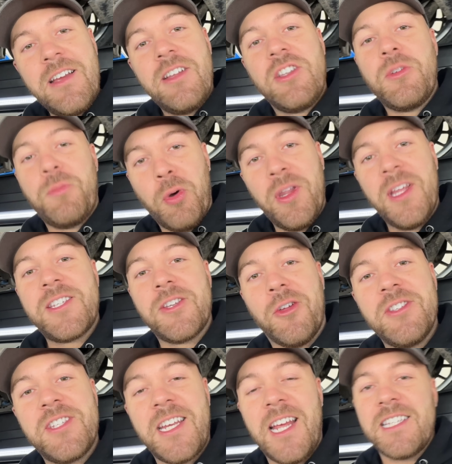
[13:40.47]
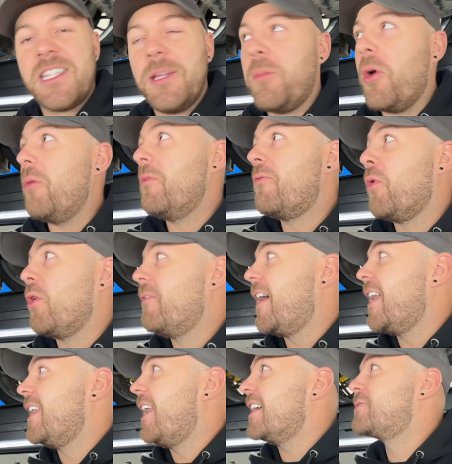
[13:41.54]
to put this on to get to the bottom of one of our
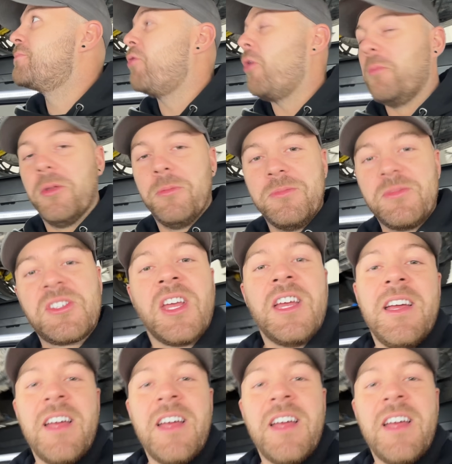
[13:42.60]
last problems.